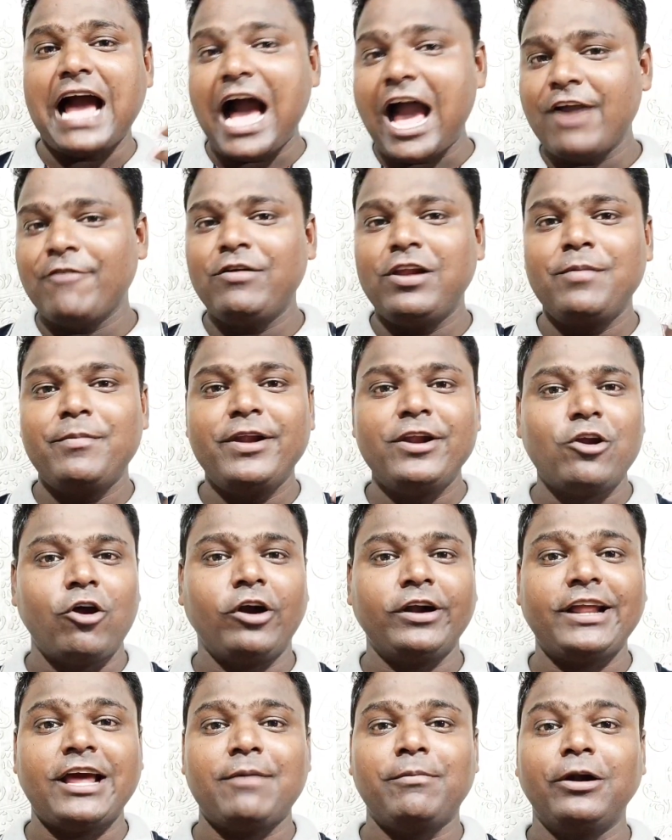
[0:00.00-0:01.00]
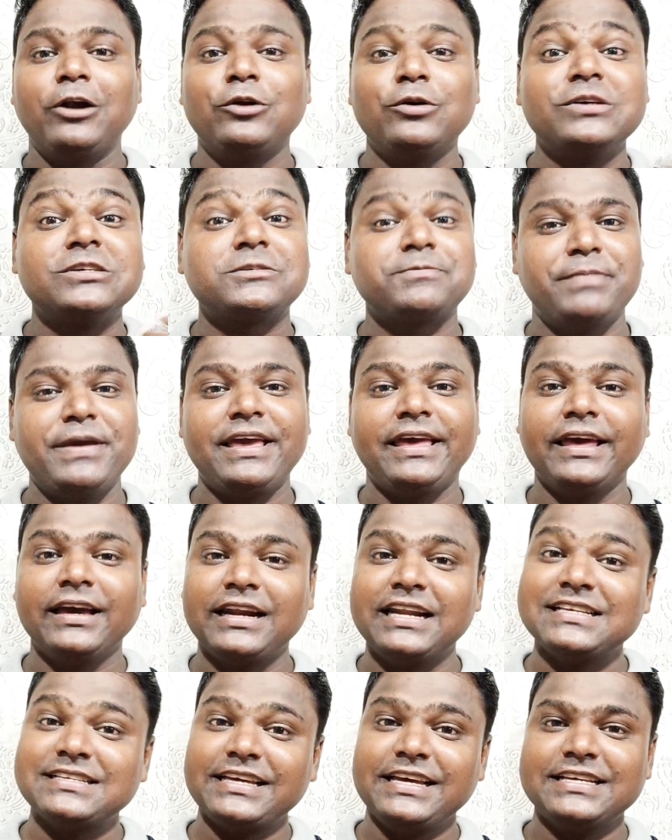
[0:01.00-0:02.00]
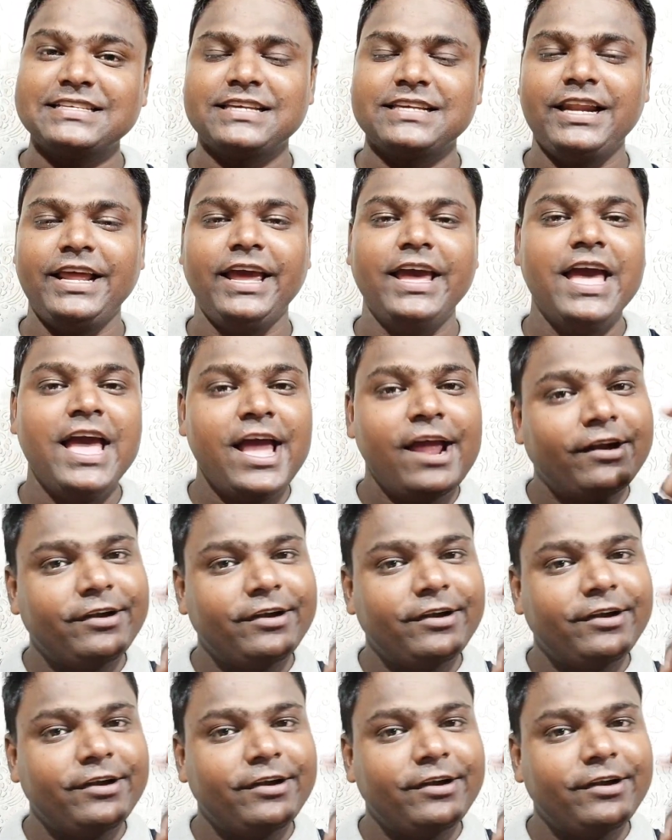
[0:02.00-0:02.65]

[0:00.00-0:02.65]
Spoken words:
I will be not able to speak English easily.